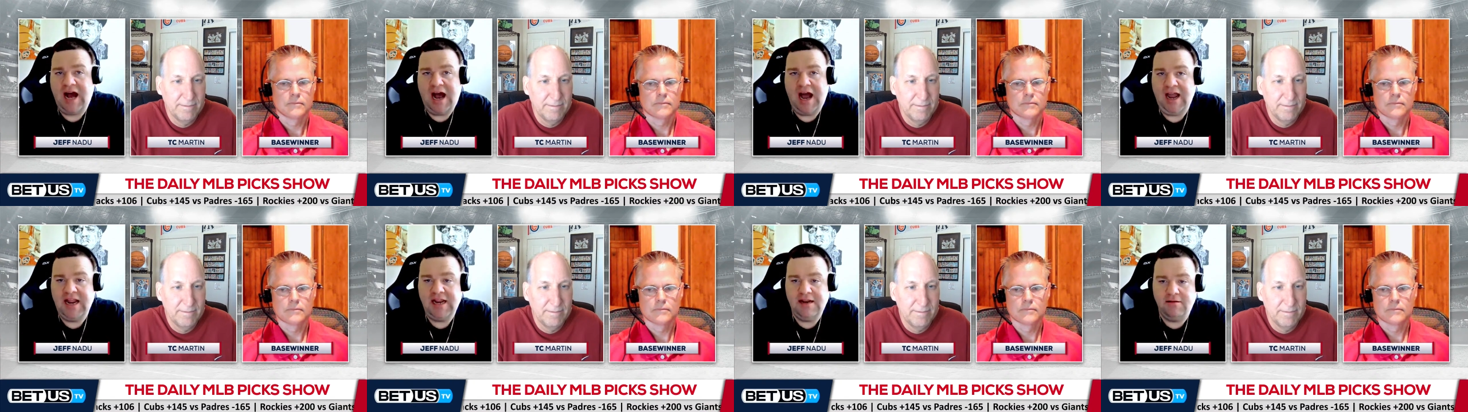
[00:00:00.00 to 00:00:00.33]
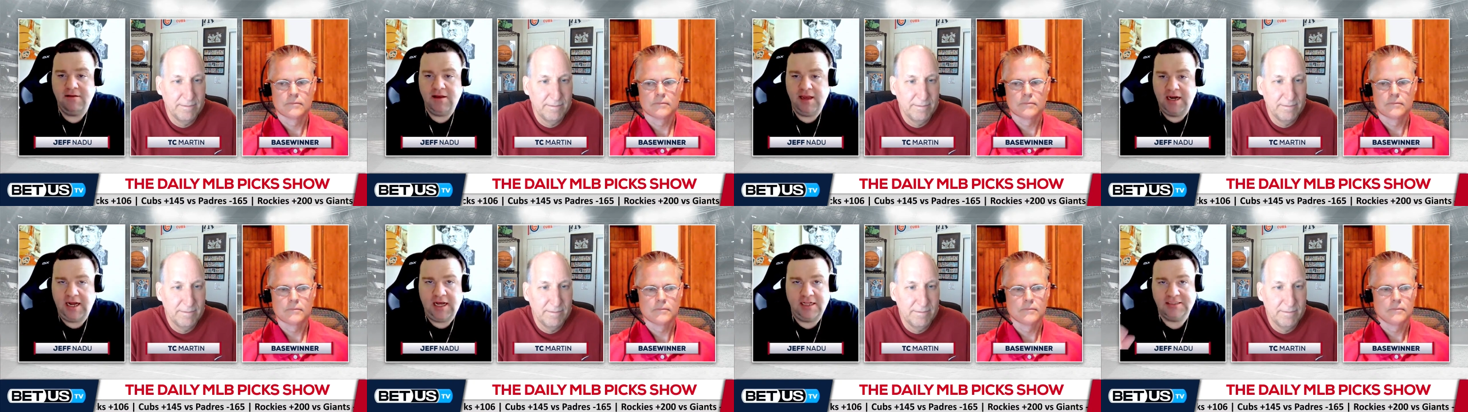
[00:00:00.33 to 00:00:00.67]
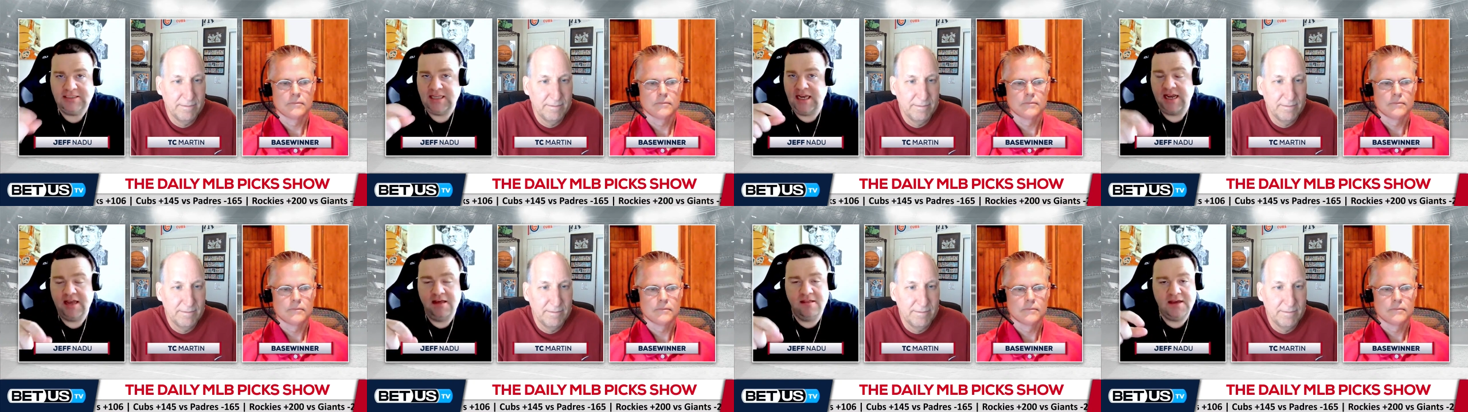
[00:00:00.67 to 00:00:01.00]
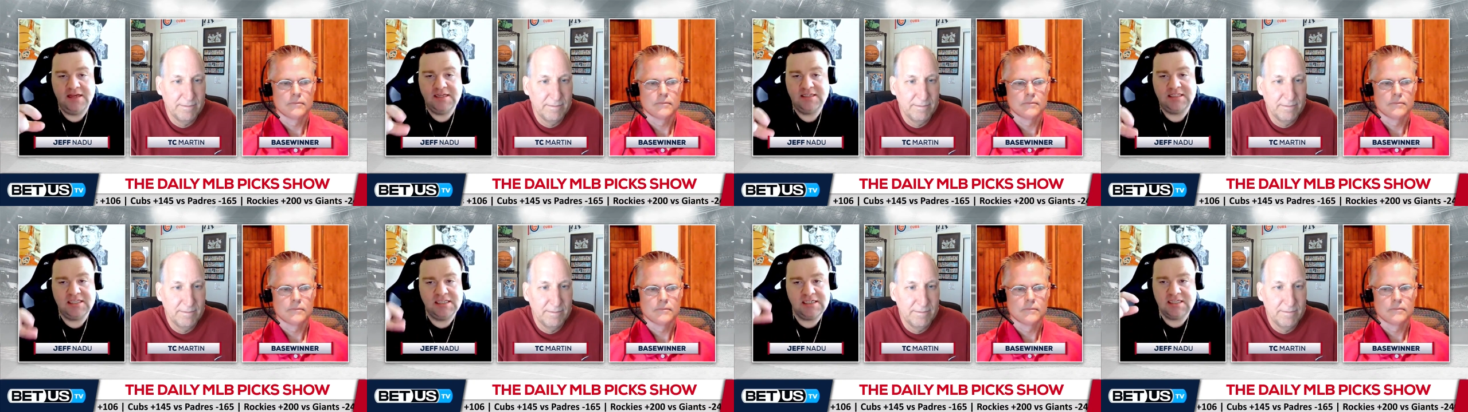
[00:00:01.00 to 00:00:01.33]
Speaker 1: and I'll tell you
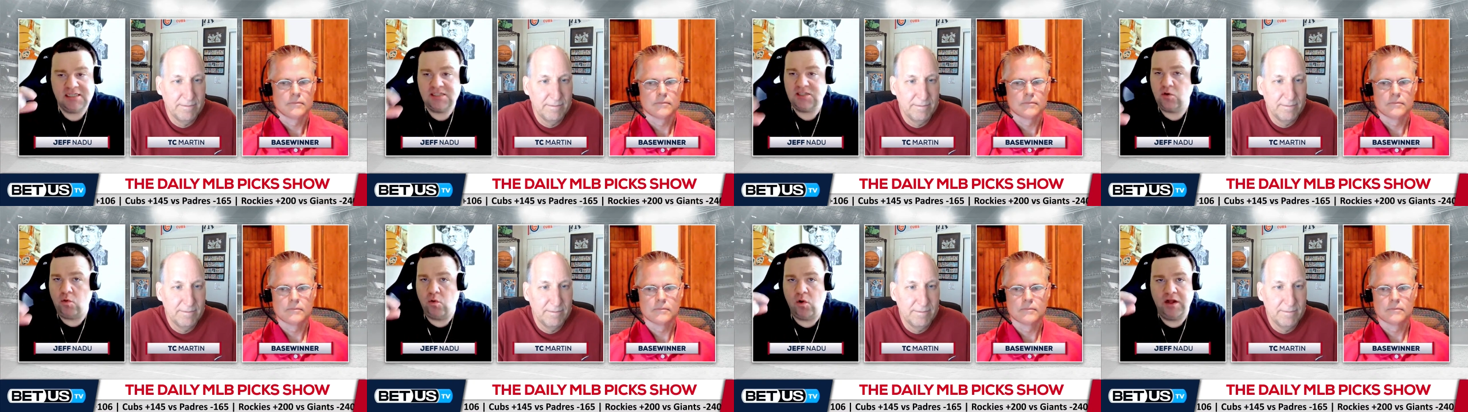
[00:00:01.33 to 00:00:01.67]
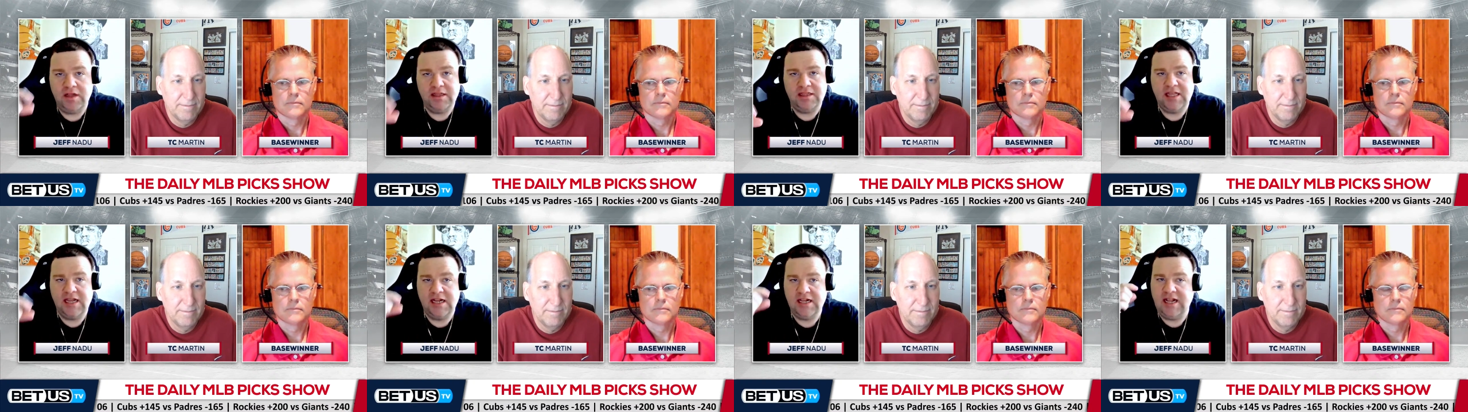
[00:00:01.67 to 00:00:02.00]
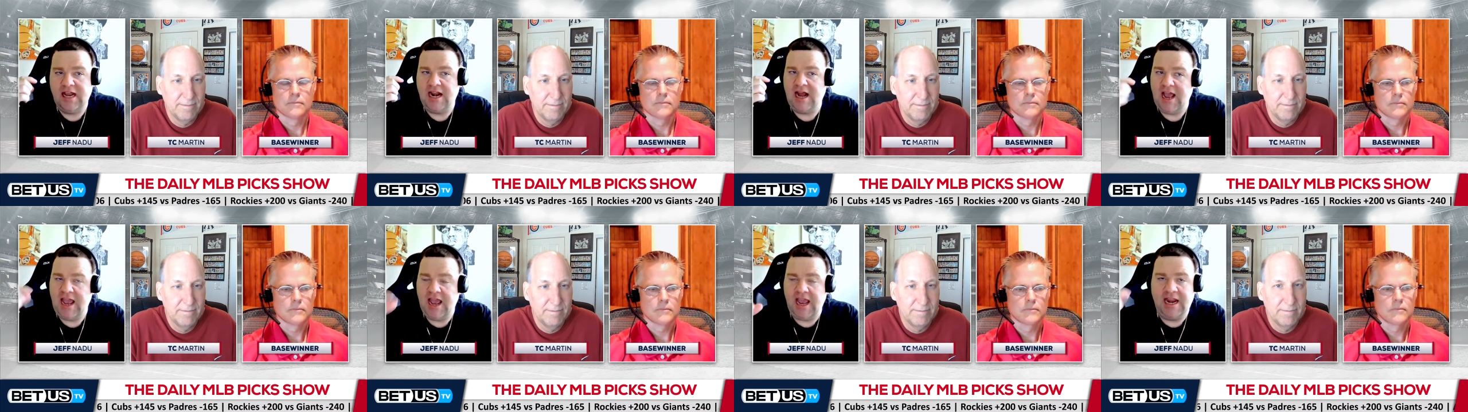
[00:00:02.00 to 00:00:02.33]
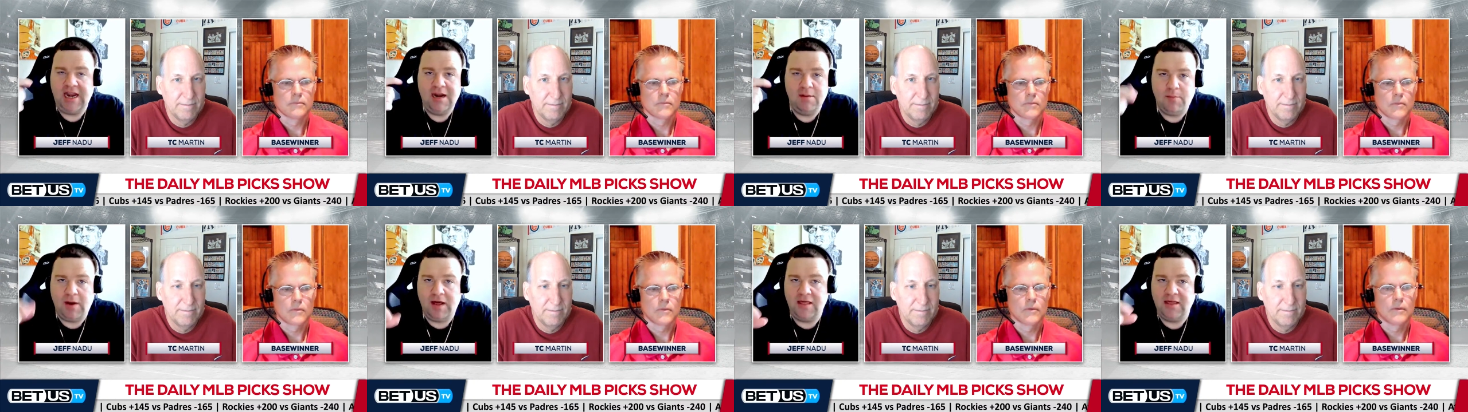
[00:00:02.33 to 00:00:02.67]
this is the one thing that I
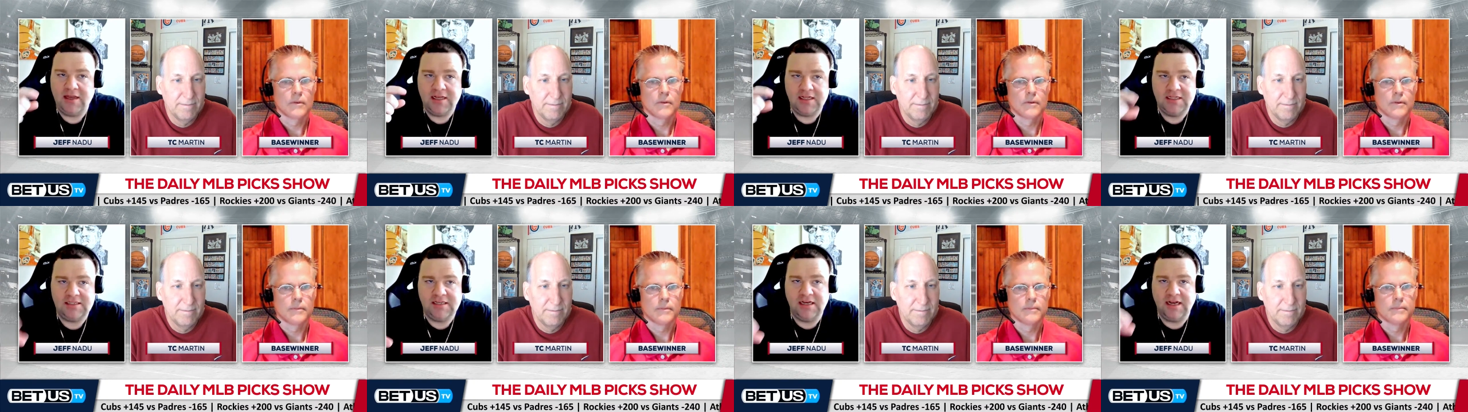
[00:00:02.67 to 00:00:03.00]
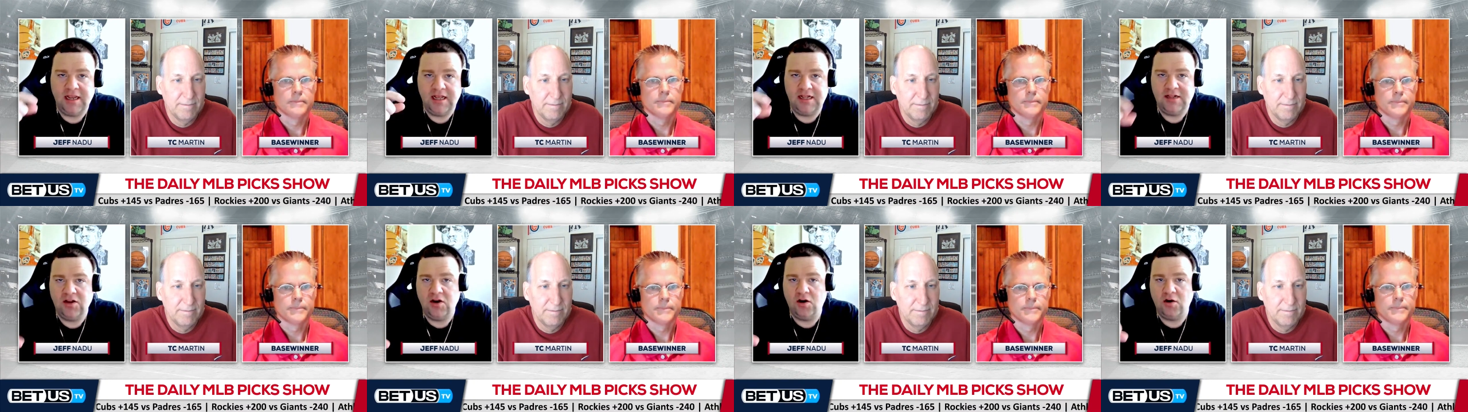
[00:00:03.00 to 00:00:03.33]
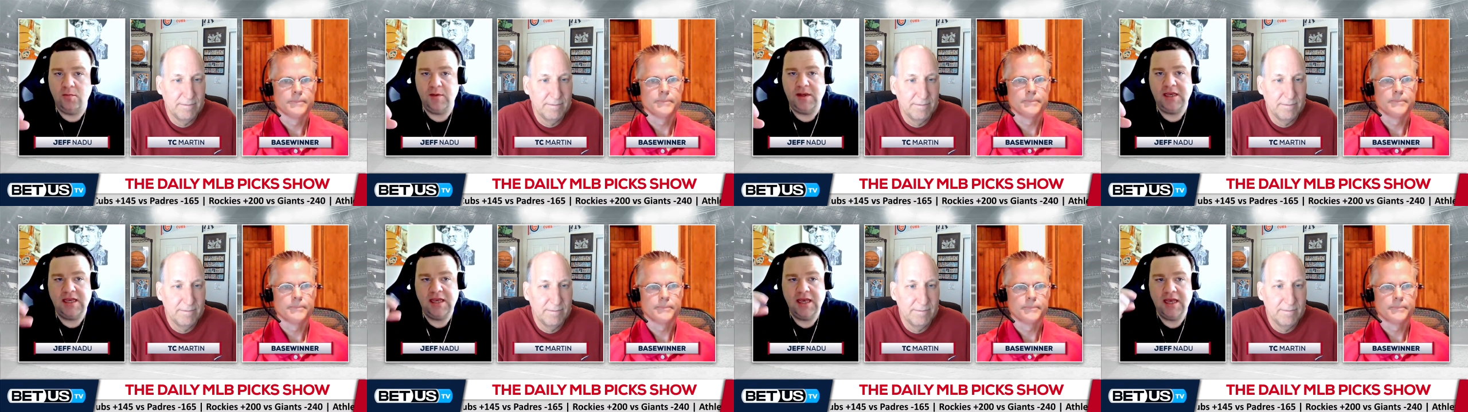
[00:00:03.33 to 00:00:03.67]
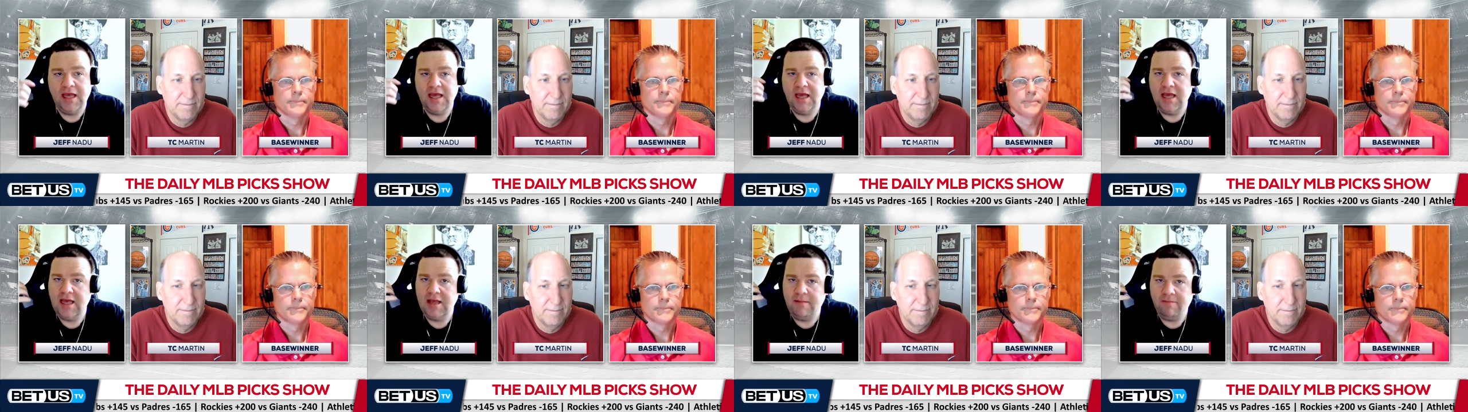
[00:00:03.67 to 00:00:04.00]
hate about the Kentucky Derby
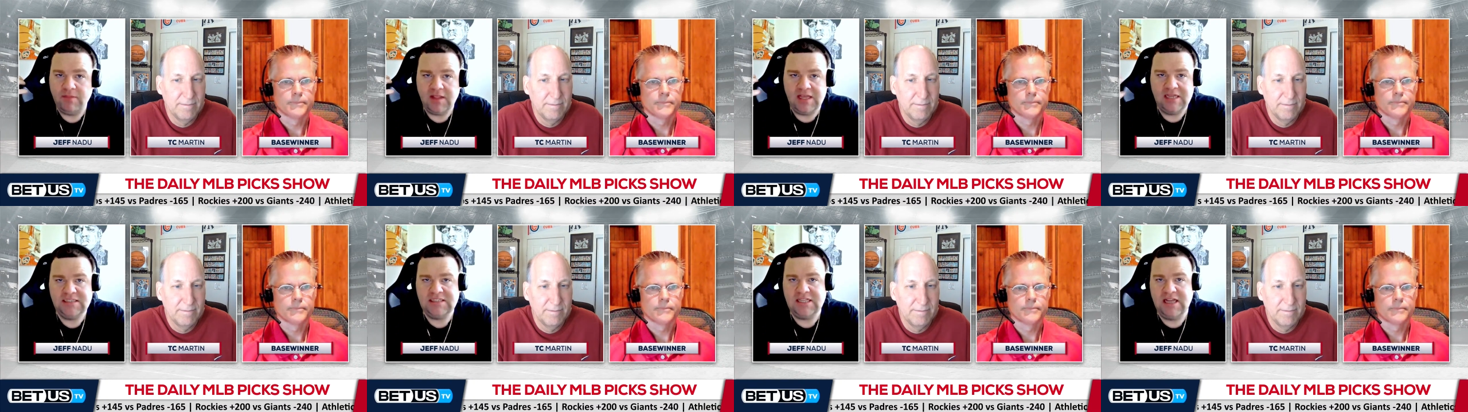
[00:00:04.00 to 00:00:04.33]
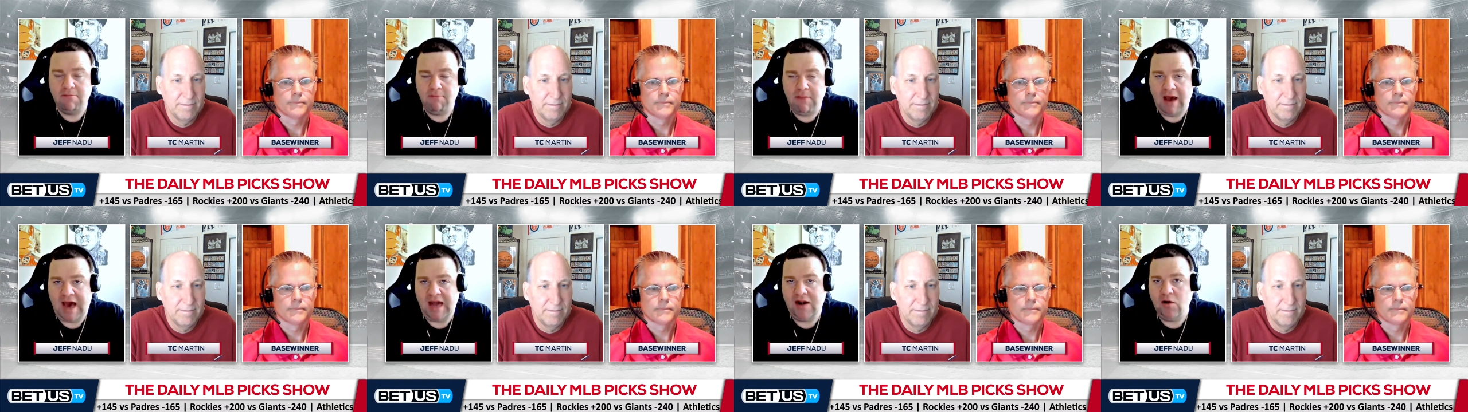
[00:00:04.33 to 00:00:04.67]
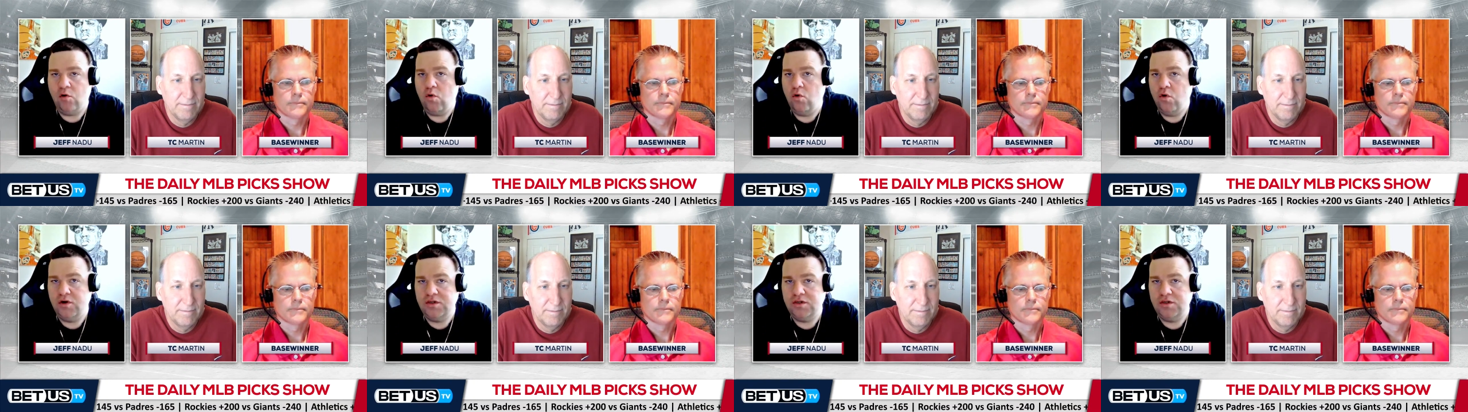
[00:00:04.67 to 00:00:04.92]
is the amount of